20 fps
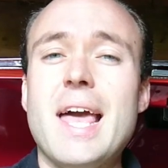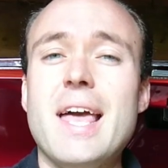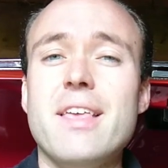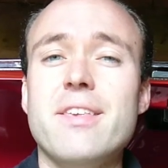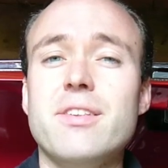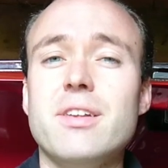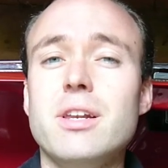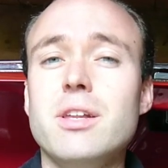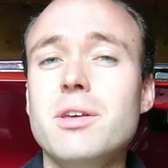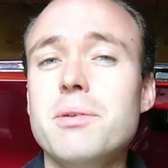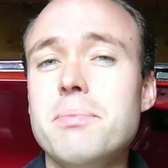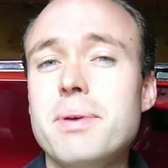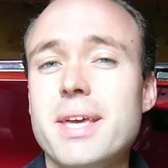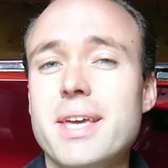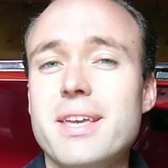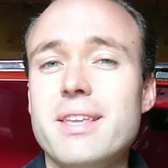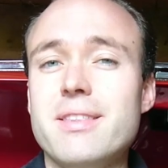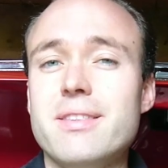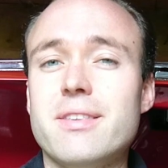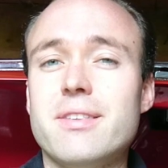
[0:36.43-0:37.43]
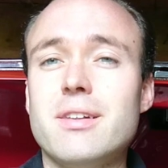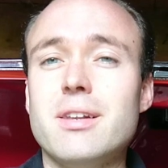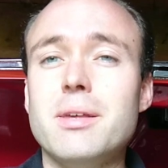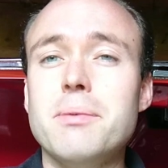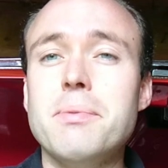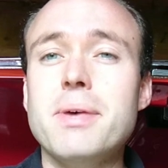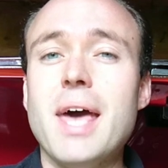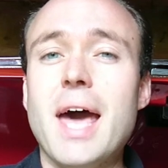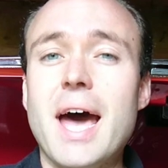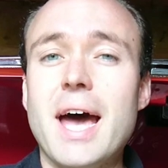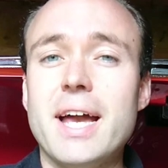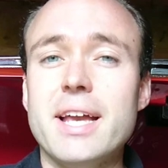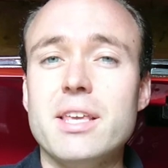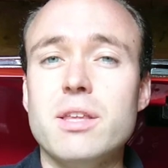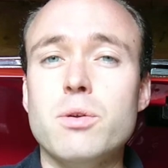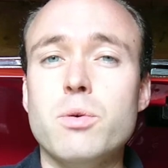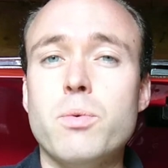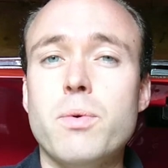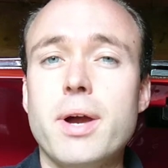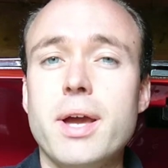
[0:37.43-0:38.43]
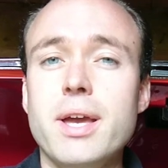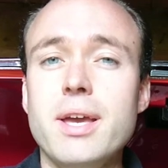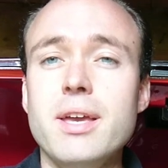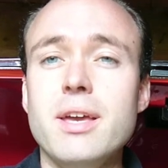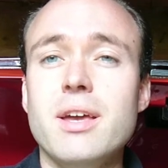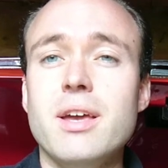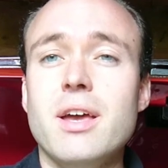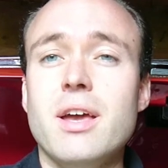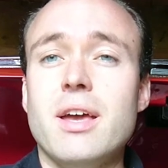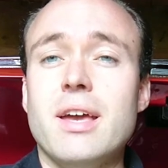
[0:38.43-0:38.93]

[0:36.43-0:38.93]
is a little bit hidden, it's a little bit out of the way.